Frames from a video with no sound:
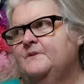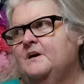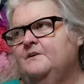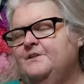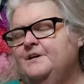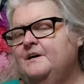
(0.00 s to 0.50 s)

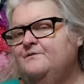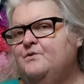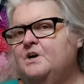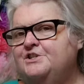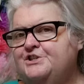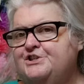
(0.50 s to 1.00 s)
I think I've
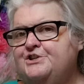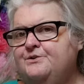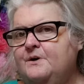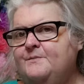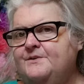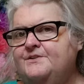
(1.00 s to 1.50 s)
watched two
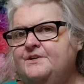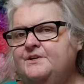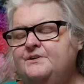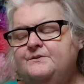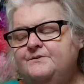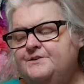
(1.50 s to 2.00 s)

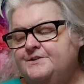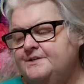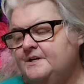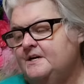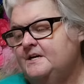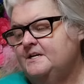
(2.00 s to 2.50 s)
episodes
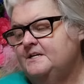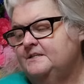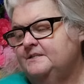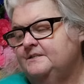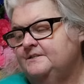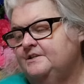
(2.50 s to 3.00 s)

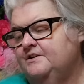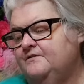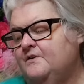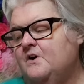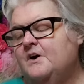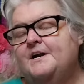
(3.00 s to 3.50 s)
so
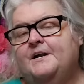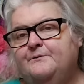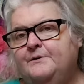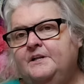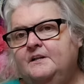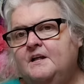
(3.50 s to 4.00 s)
far and I
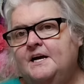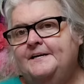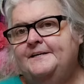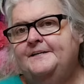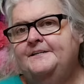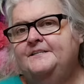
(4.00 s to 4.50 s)
really
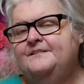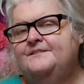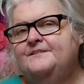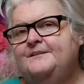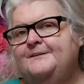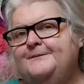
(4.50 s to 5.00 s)
like it. It's,
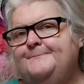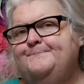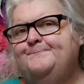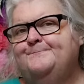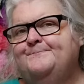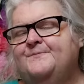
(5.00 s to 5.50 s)

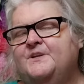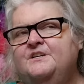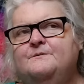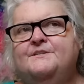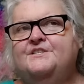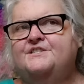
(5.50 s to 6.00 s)
um, I
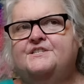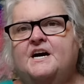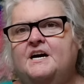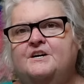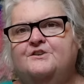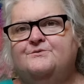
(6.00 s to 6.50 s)
know what this
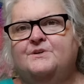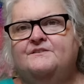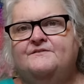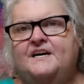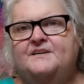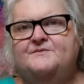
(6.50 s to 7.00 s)
guy goes around
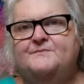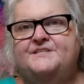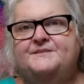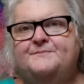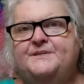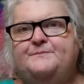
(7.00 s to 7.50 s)
finds
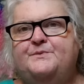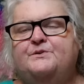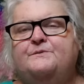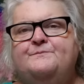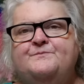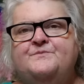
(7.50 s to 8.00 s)
missing
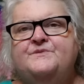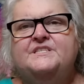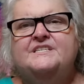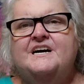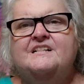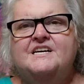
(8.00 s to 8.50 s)
people.
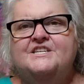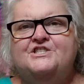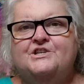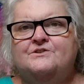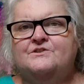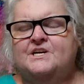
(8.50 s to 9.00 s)
I like
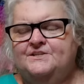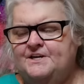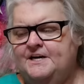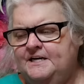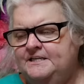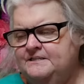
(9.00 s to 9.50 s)
shows like
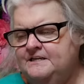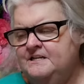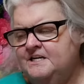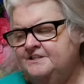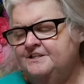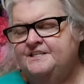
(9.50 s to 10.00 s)
that. I
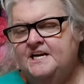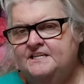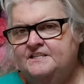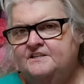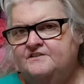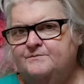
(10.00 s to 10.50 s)
like
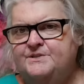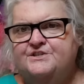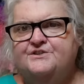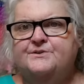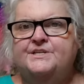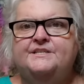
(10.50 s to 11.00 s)
detective
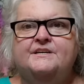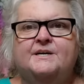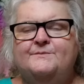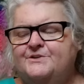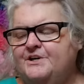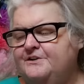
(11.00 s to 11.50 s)
mystery
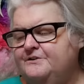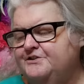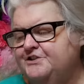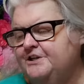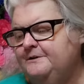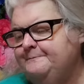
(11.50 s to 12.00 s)
type shows.
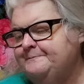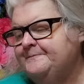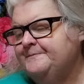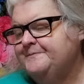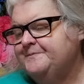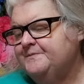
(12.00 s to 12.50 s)
So,
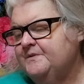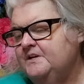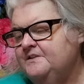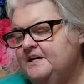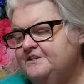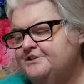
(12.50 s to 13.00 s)

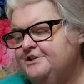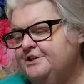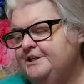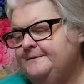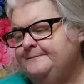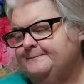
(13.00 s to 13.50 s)
that's
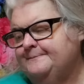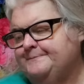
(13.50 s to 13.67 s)
good.